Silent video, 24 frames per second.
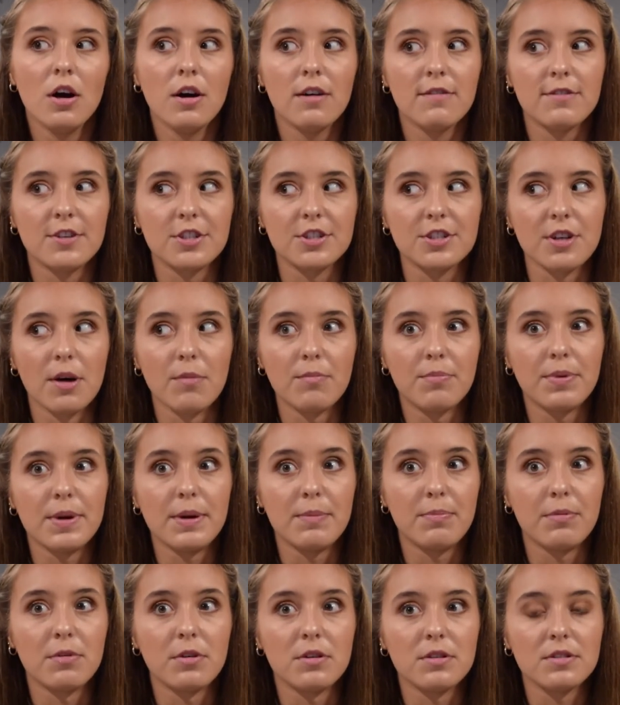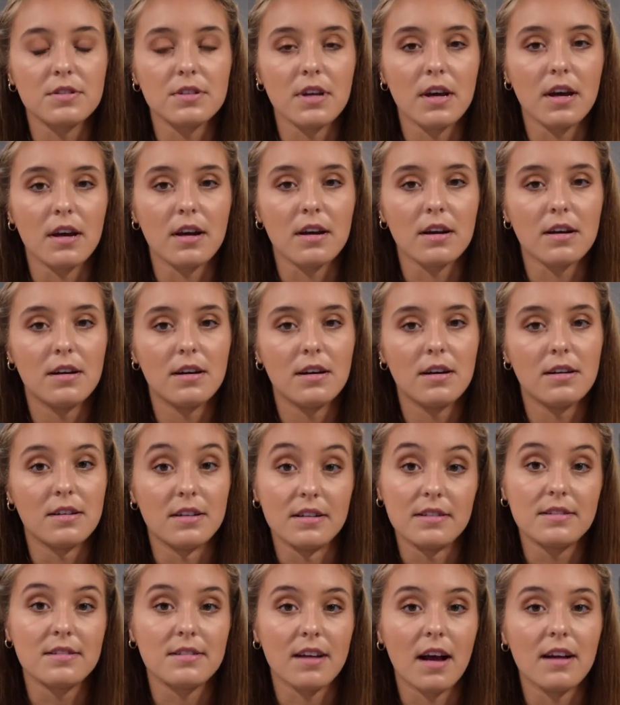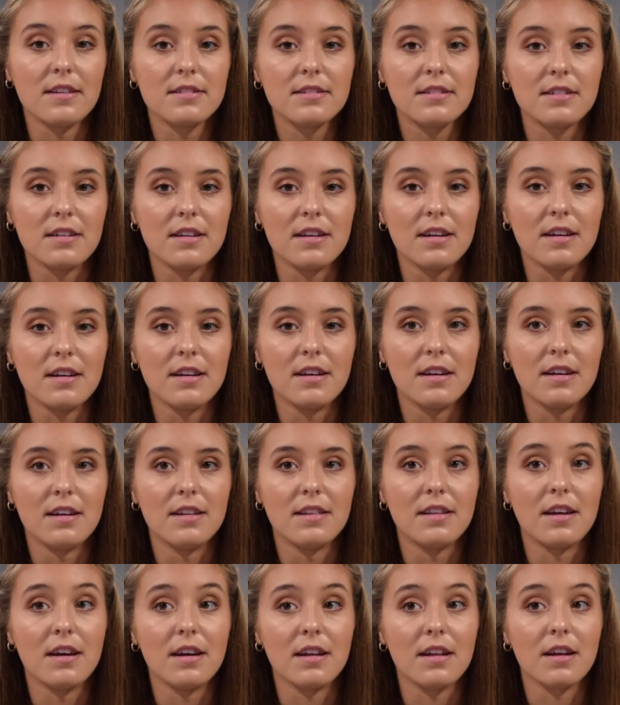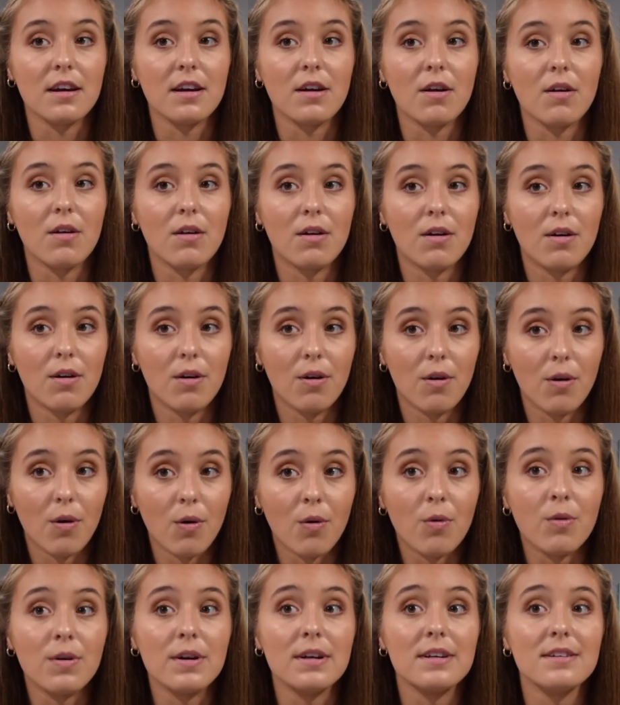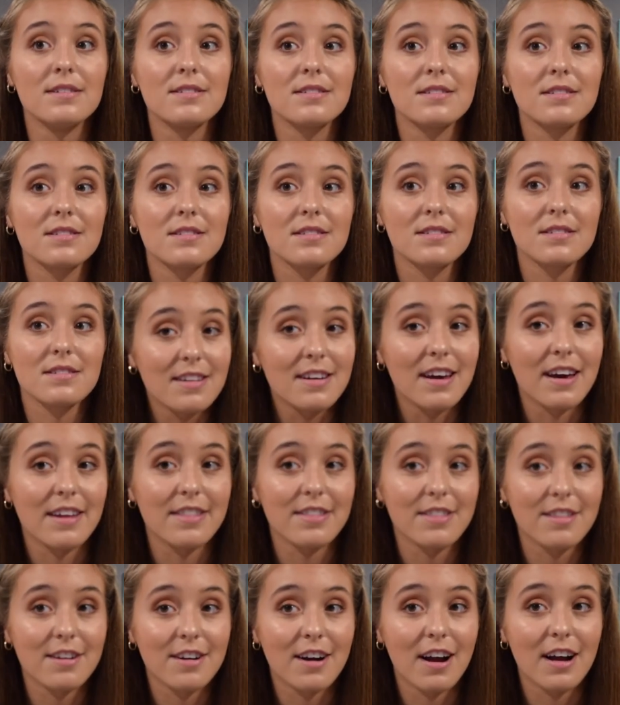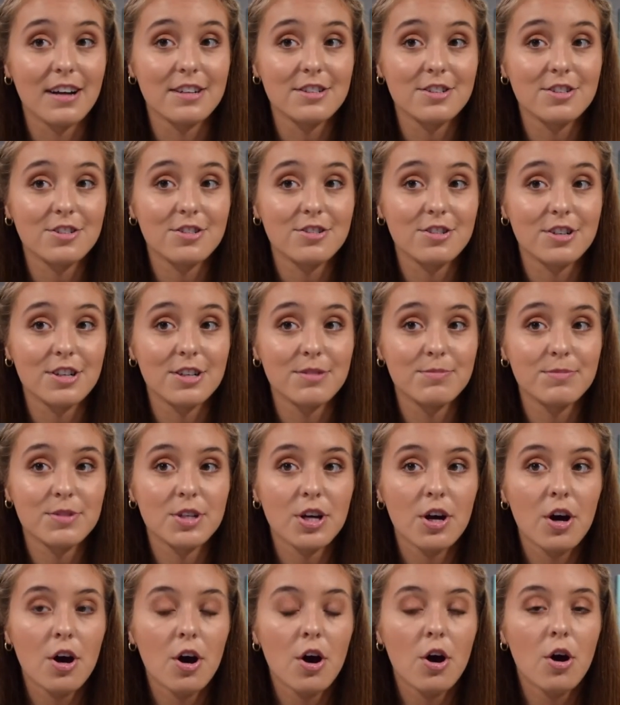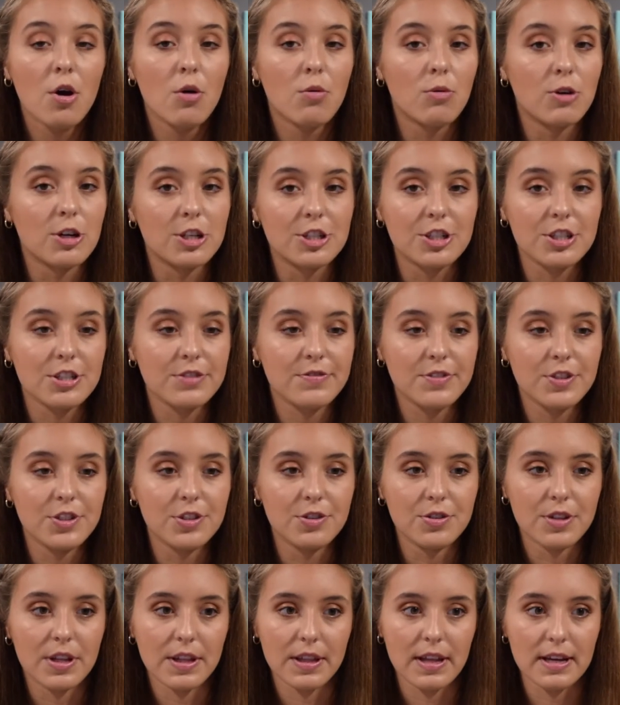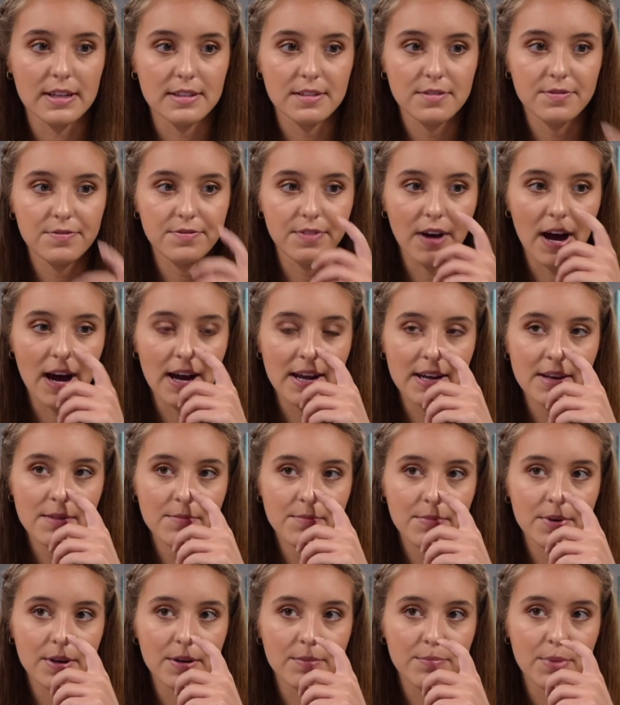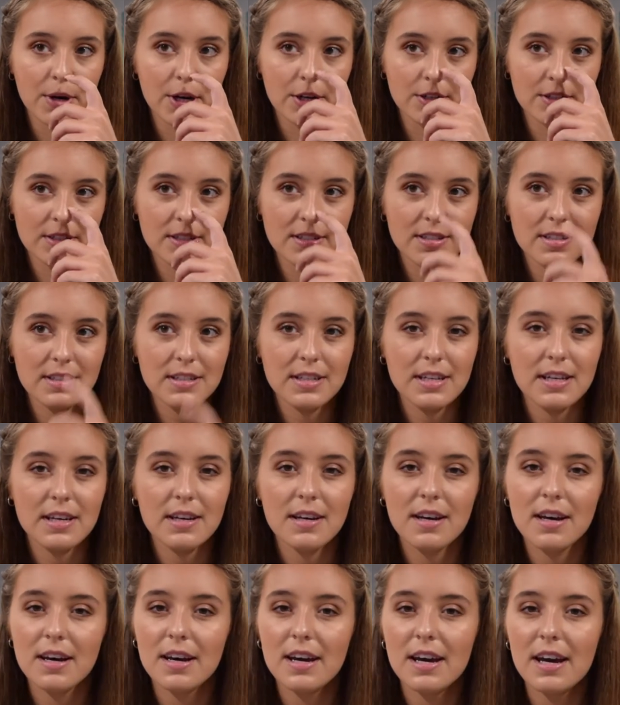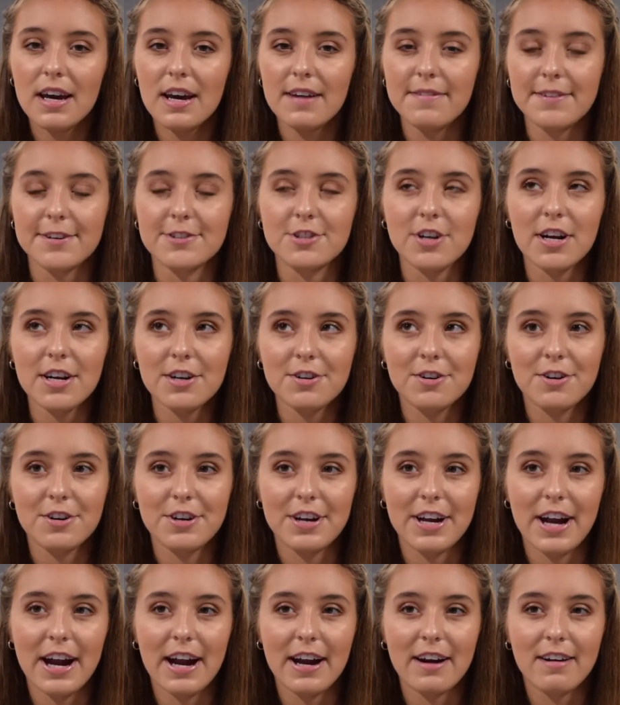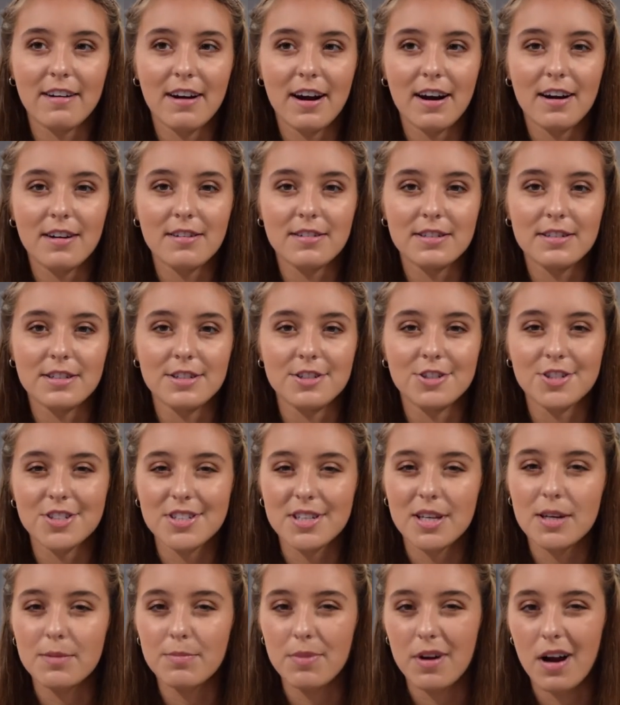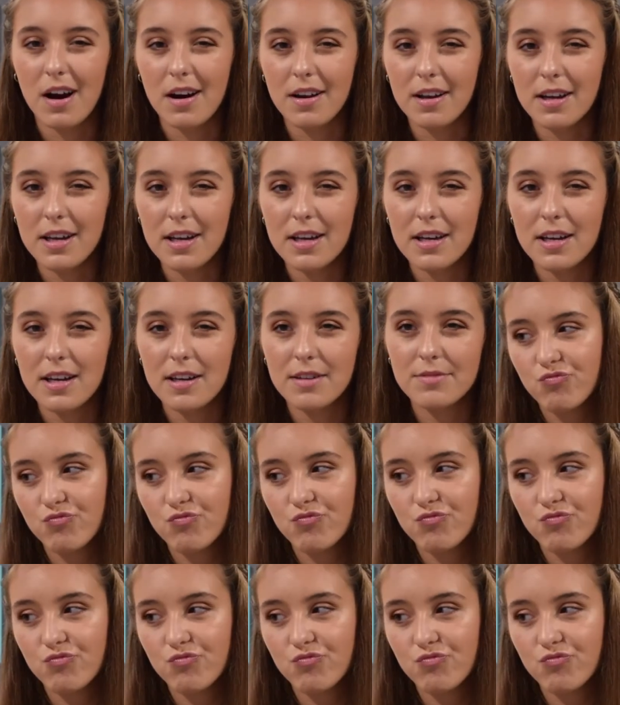for some people it's like a necessity and they like always get their ends trimmed, which if you do then that's fine. But personally, if you're trying to grow your hair out and you just keep cutting it,